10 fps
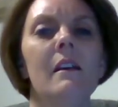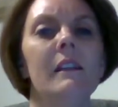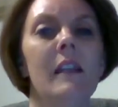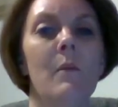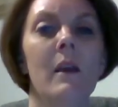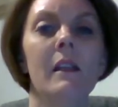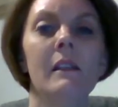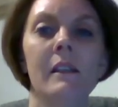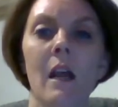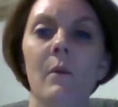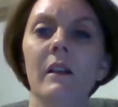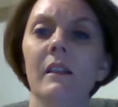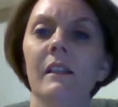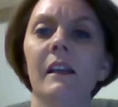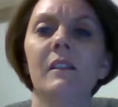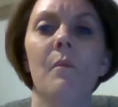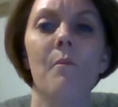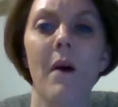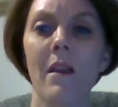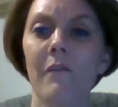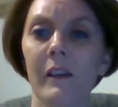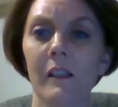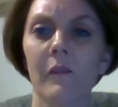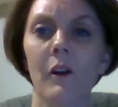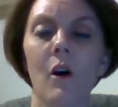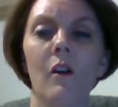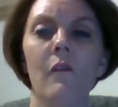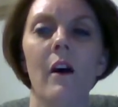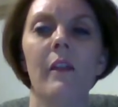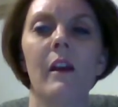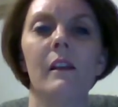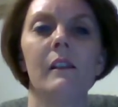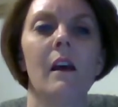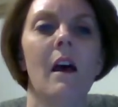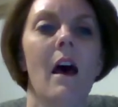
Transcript: Stanwyck and Stanwyck discuss the benefits of the code of ethics